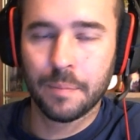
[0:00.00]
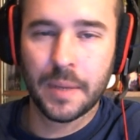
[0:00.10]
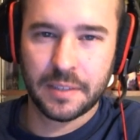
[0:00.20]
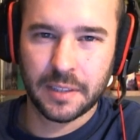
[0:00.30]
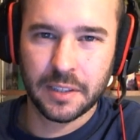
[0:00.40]

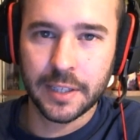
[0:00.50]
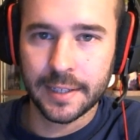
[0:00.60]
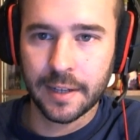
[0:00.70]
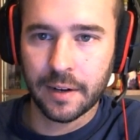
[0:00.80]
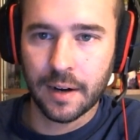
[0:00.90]
Basically you get
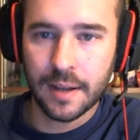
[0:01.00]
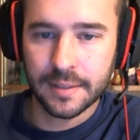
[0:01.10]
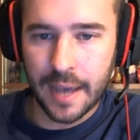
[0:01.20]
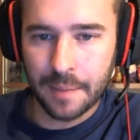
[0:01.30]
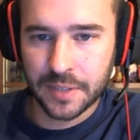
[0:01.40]
another
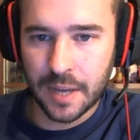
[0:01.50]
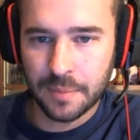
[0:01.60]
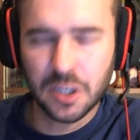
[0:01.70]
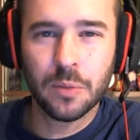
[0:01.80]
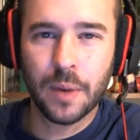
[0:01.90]
untapped step.
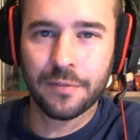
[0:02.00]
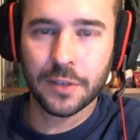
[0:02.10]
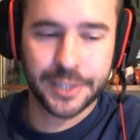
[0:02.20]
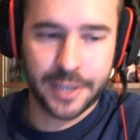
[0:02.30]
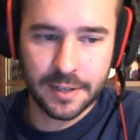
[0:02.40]
It's a good way for
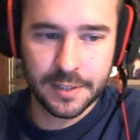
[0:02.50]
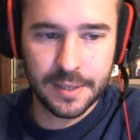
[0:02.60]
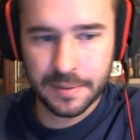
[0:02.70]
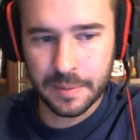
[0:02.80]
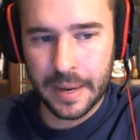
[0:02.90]
us to kind of
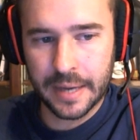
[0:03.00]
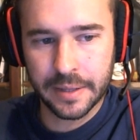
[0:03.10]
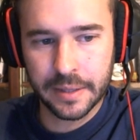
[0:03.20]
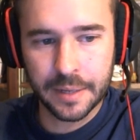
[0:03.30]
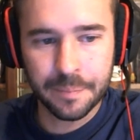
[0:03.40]
sink some mana
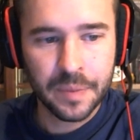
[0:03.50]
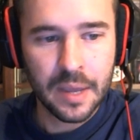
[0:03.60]
in there.